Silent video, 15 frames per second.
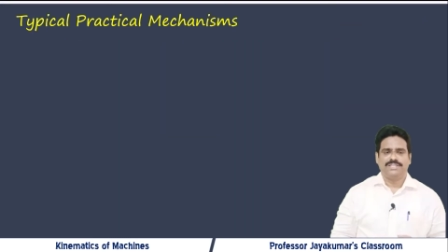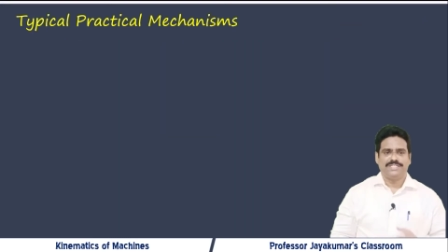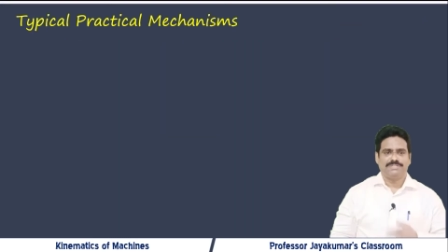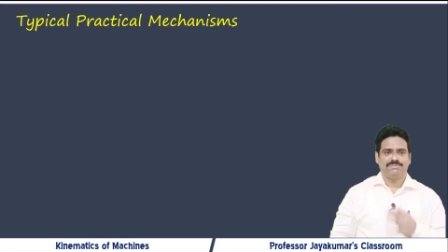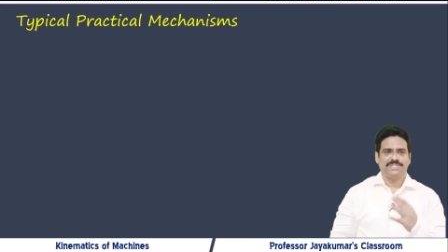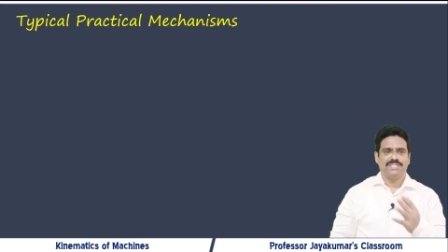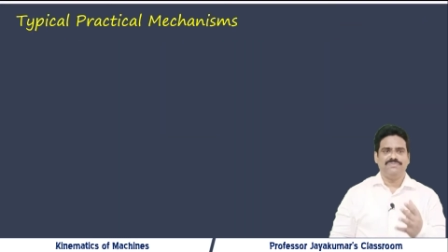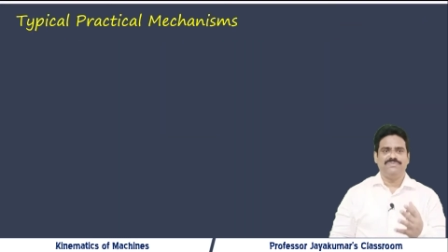
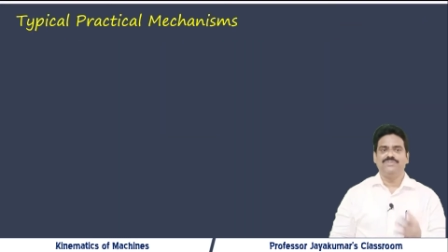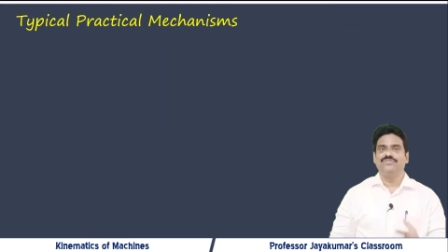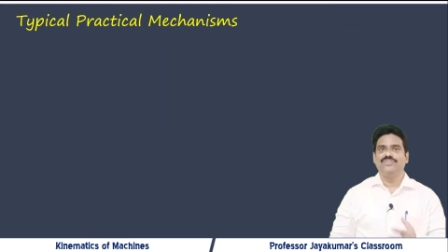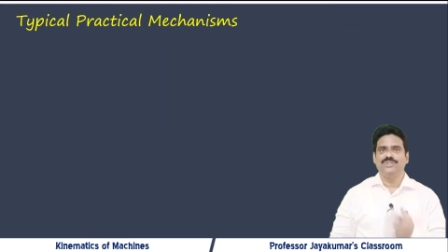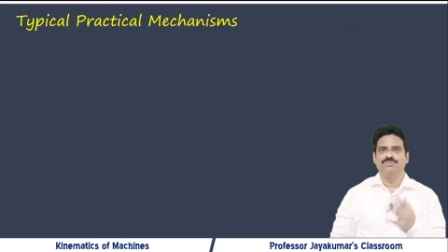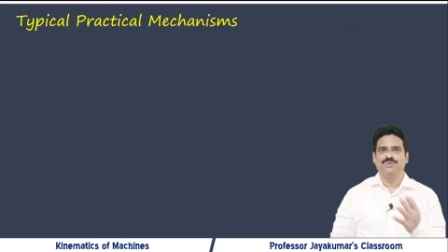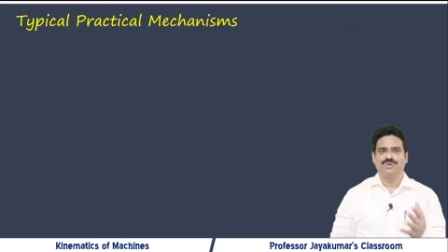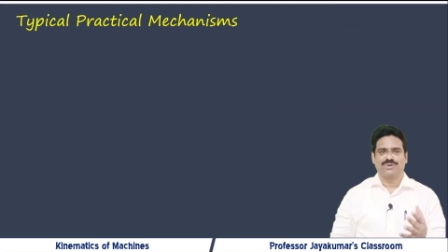Let me give you a
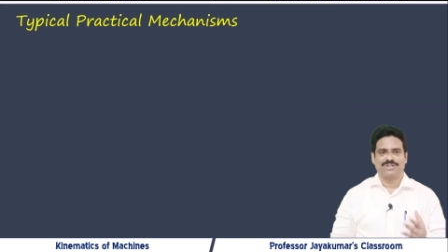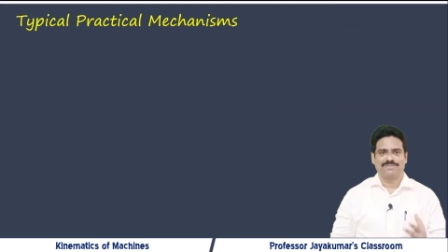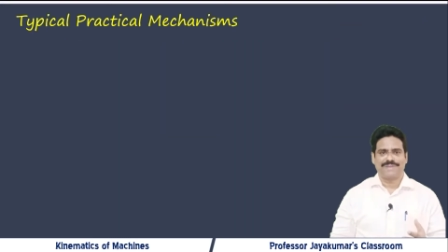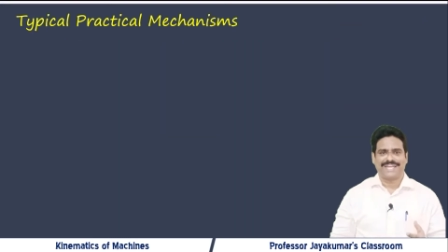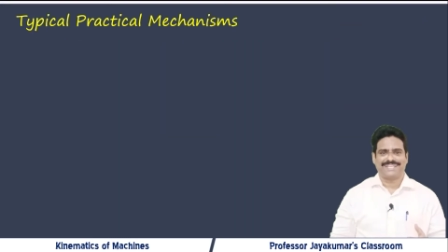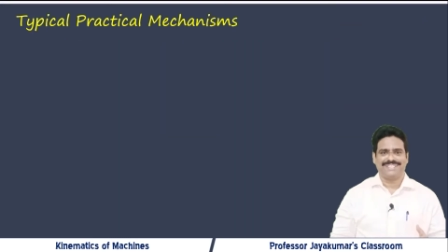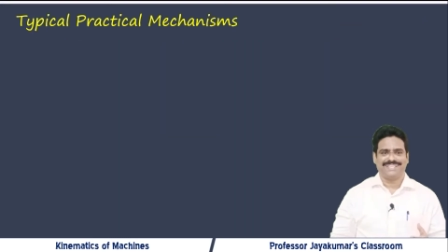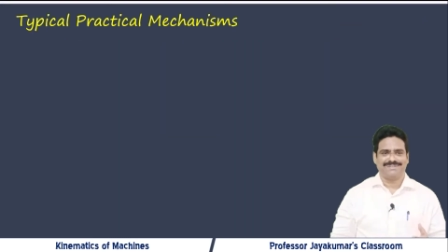few more
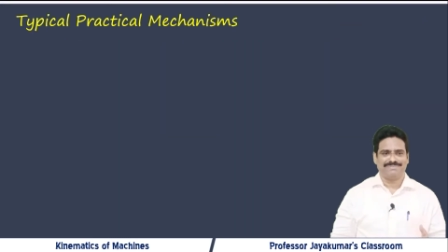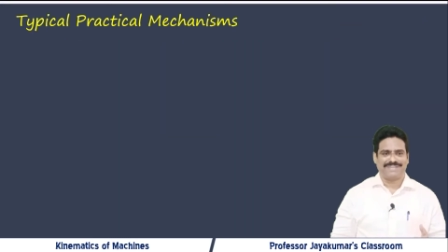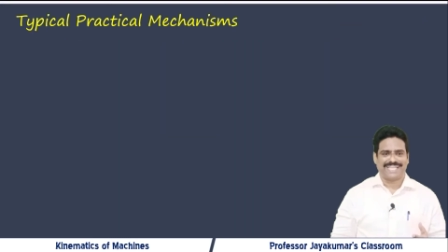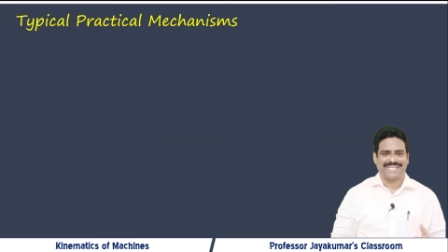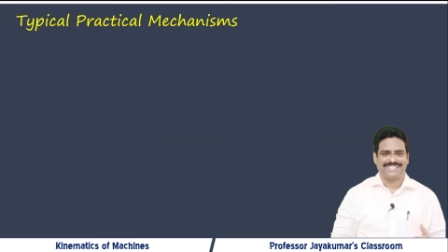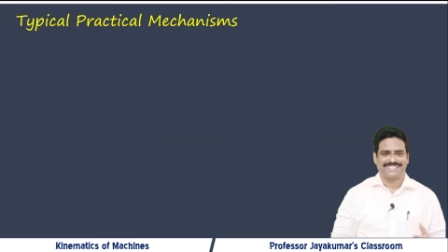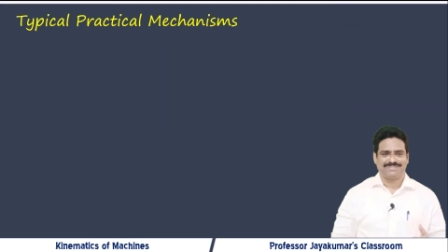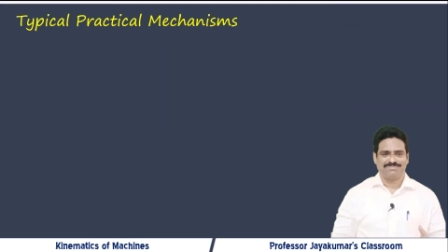practical
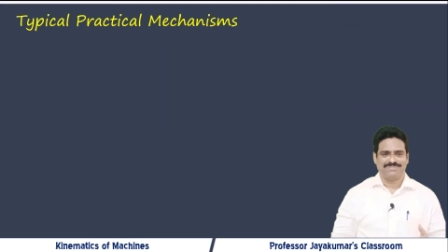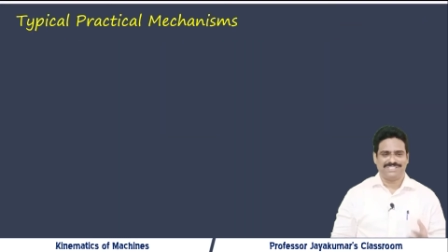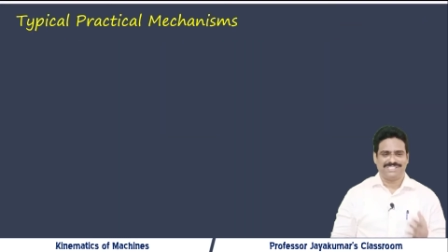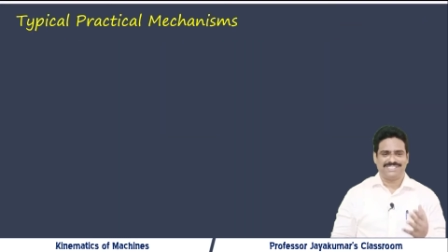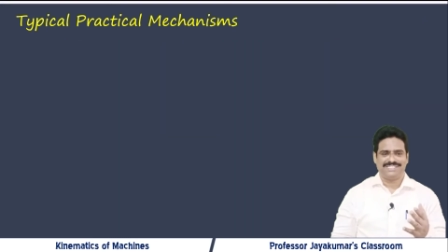mechanisms. This